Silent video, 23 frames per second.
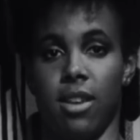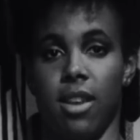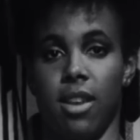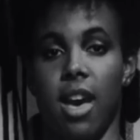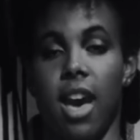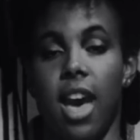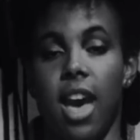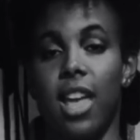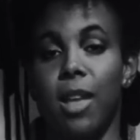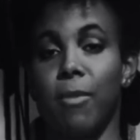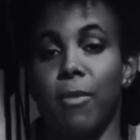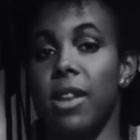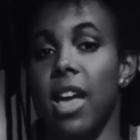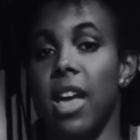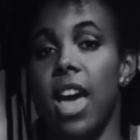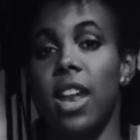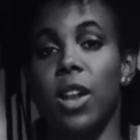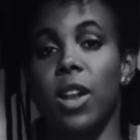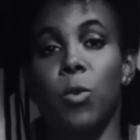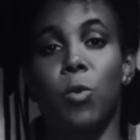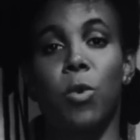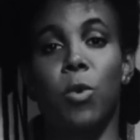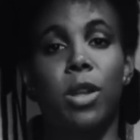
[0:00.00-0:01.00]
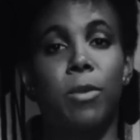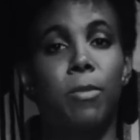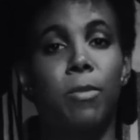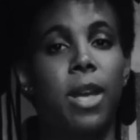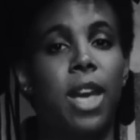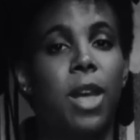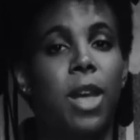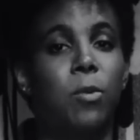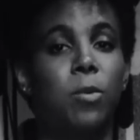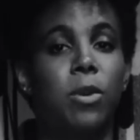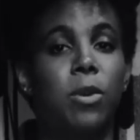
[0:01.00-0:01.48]
can't be happy with just
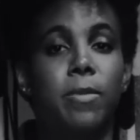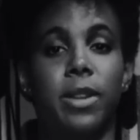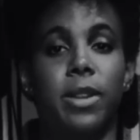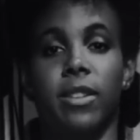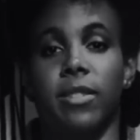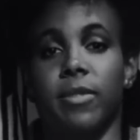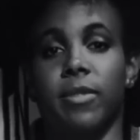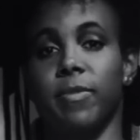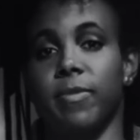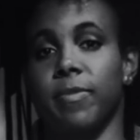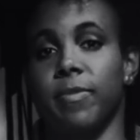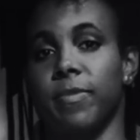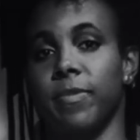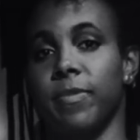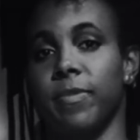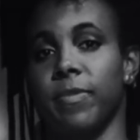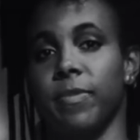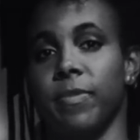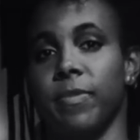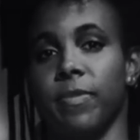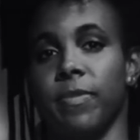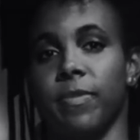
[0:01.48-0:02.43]
one romantic partner,